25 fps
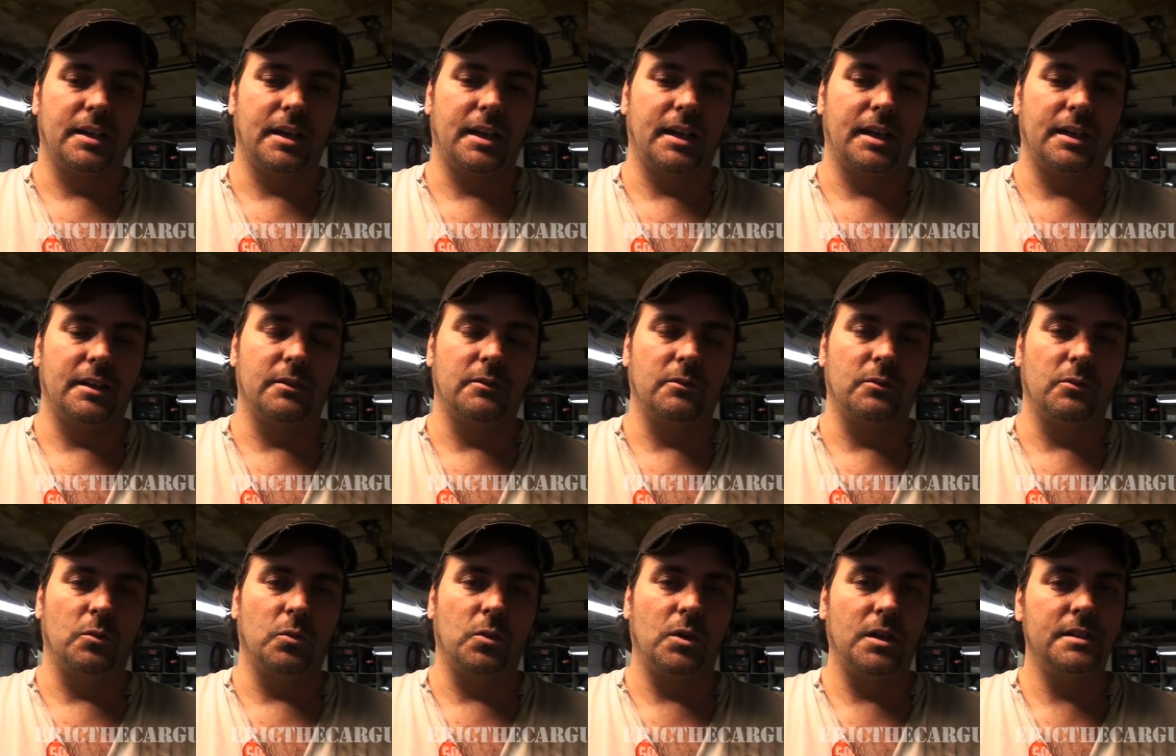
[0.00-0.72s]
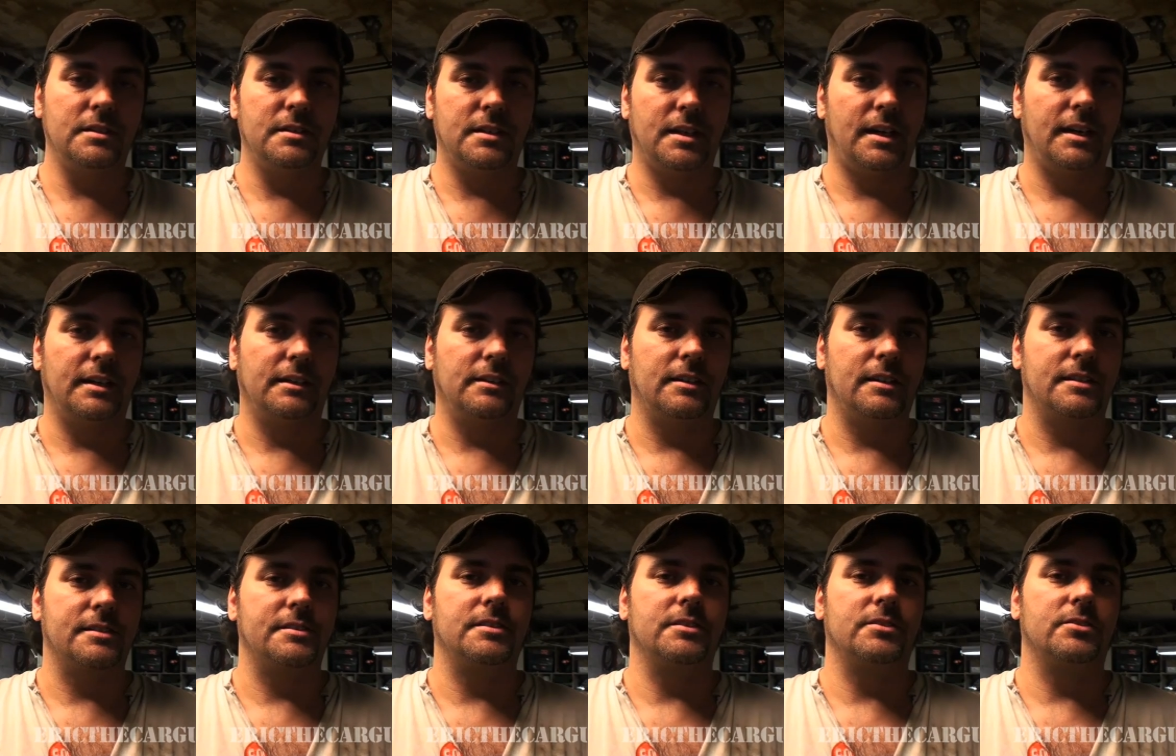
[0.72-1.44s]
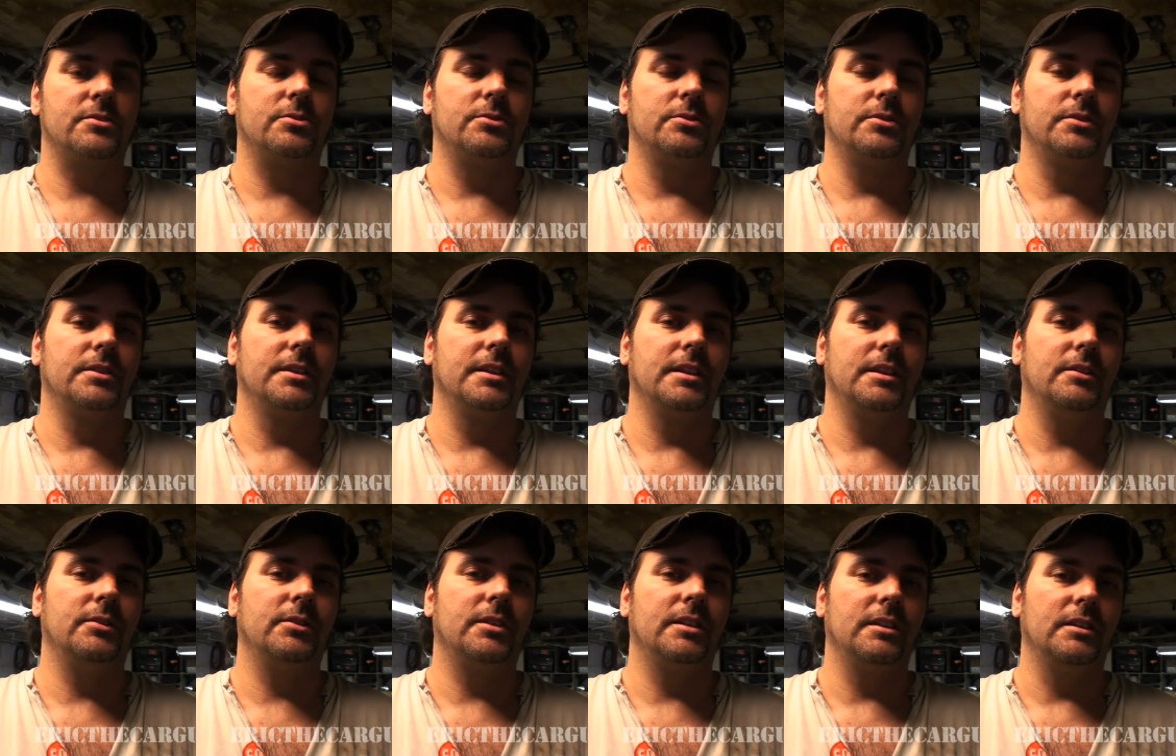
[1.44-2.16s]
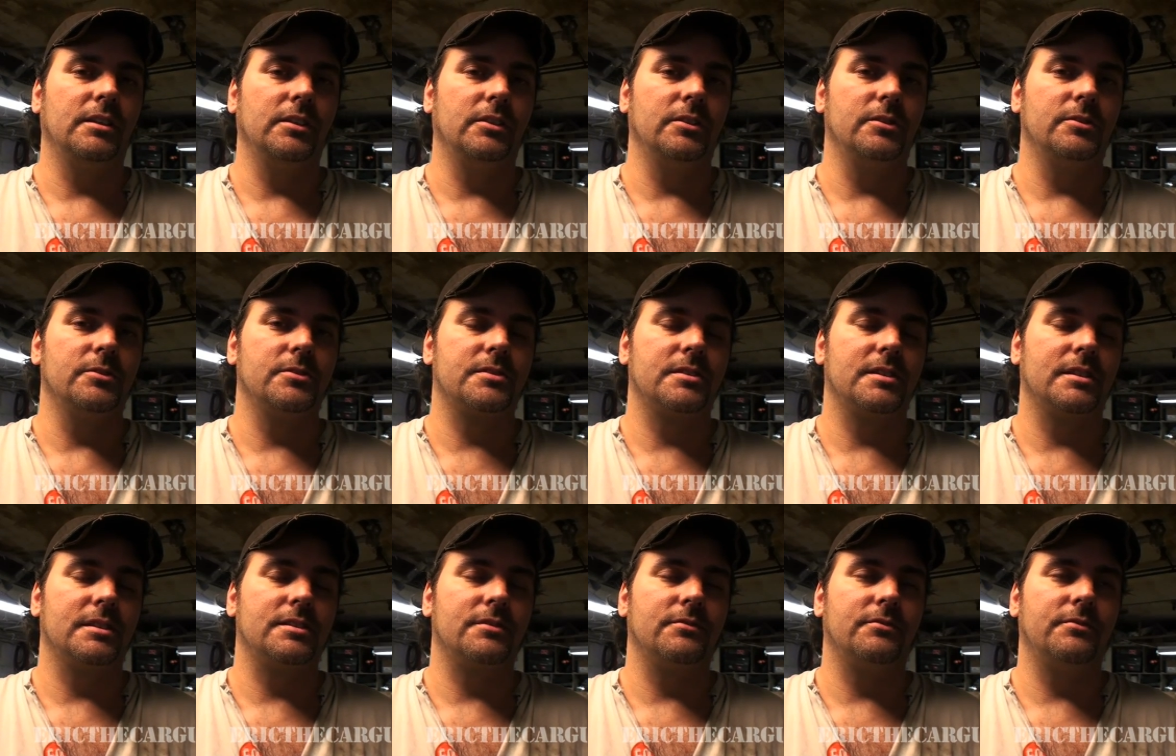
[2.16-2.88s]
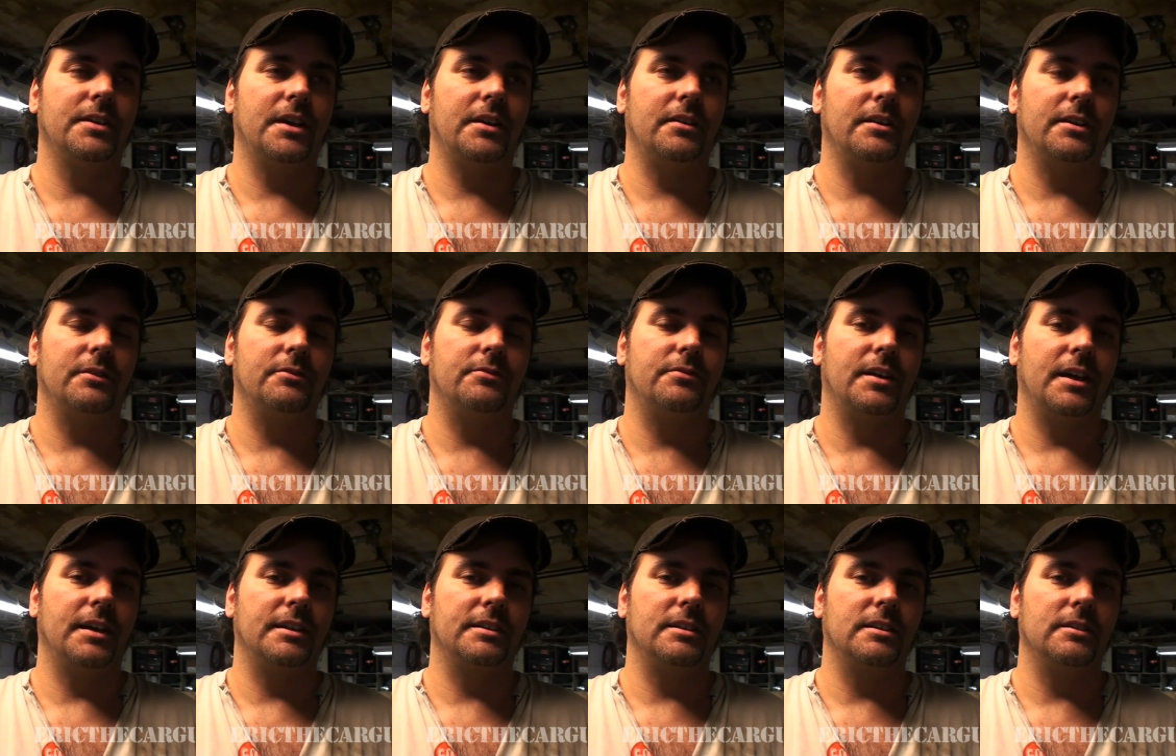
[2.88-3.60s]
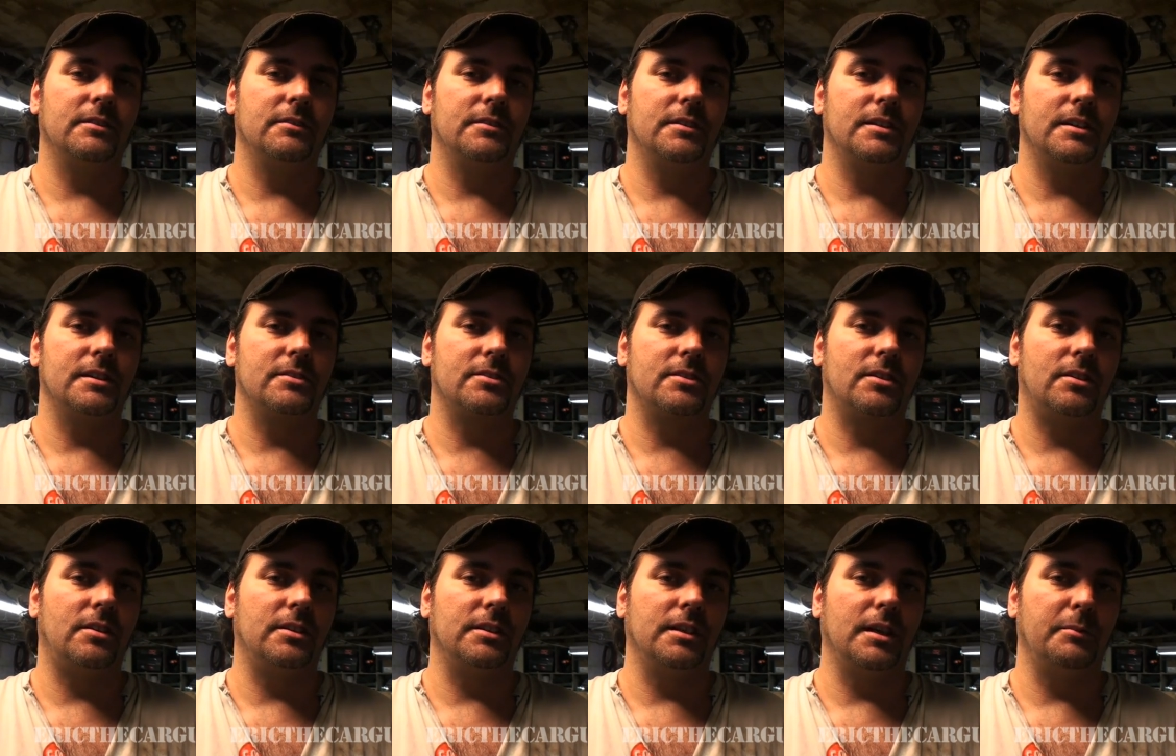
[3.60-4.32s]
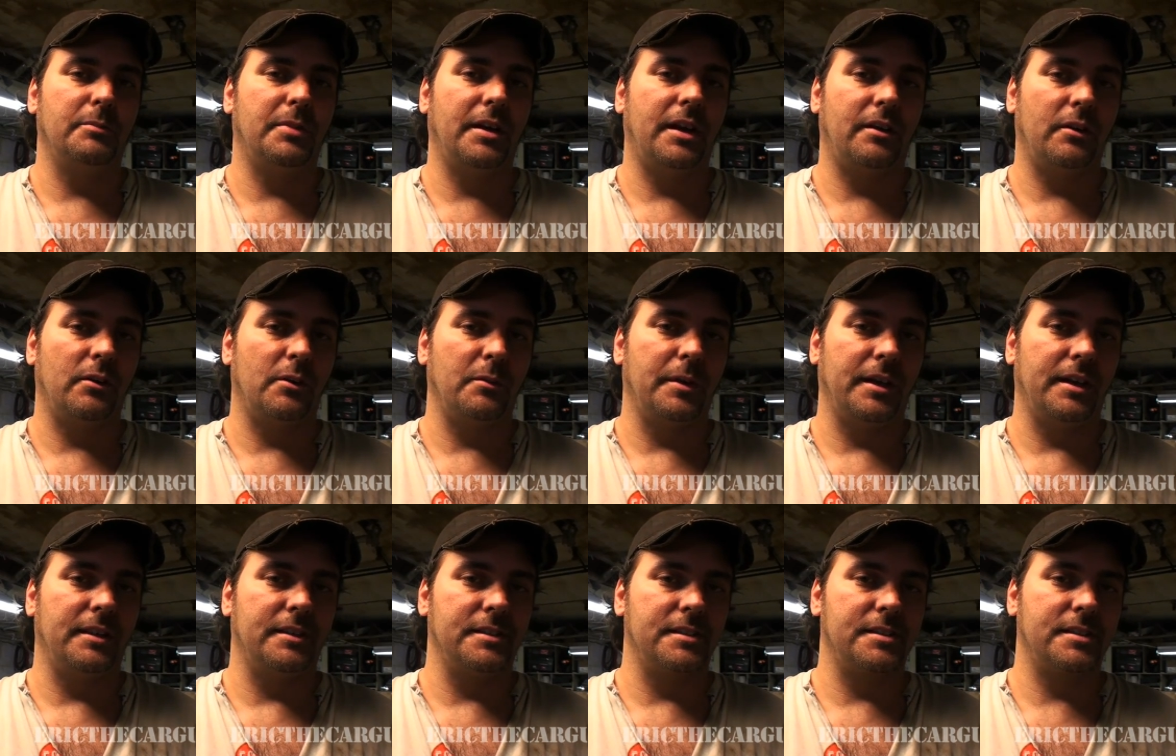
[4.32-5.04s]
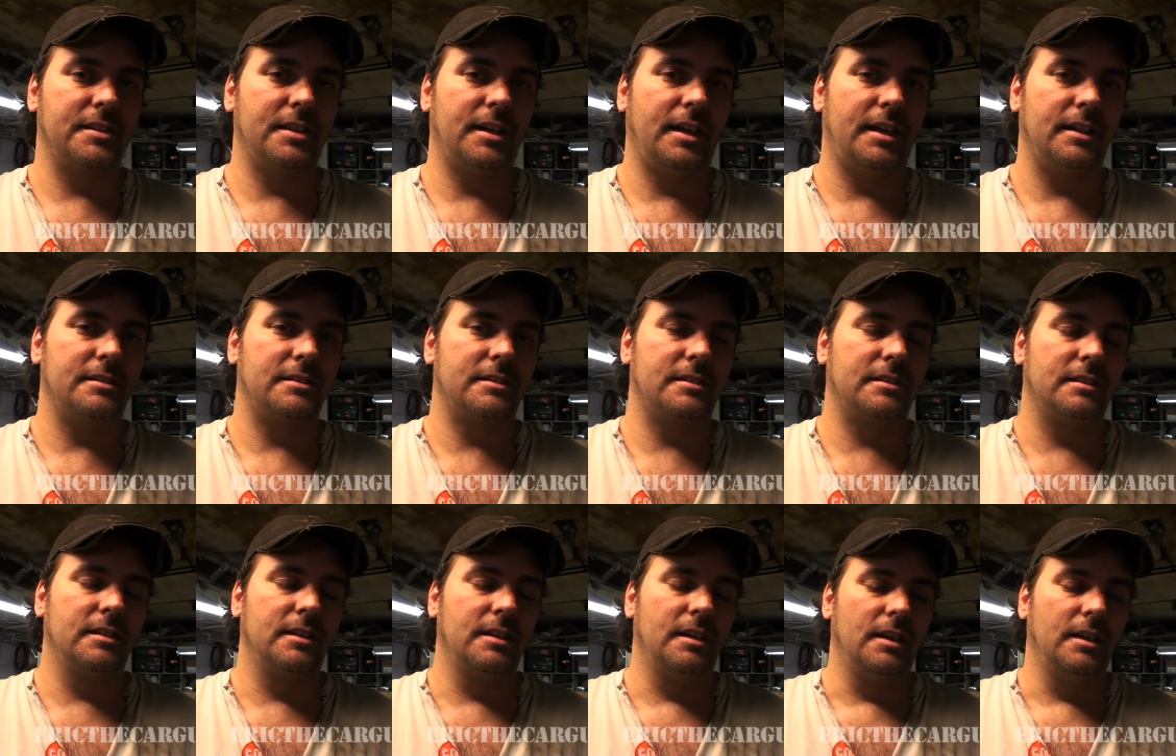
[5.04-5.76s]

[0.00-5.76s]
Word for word: And one diagnostic tool that you can use that's very effective is called a power balance test.